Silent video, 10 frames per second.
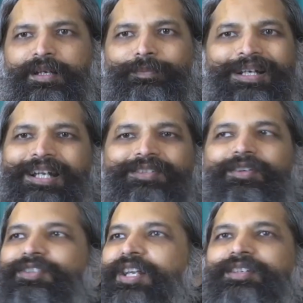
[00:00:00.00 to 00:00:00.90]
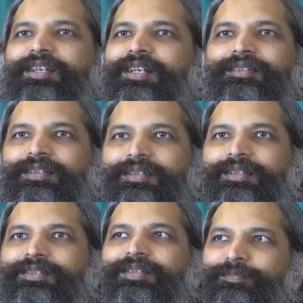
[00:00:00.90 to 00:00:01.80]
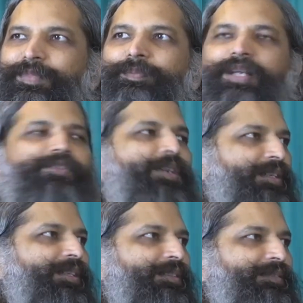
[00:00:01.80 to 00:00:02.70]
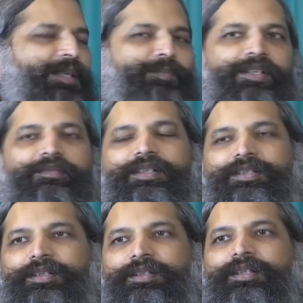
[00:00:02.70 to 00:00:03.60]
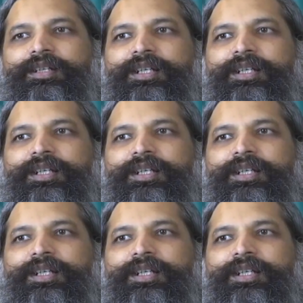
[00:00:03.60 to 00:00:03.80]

But that's not changing anything, it's just perpetuating the same perversion.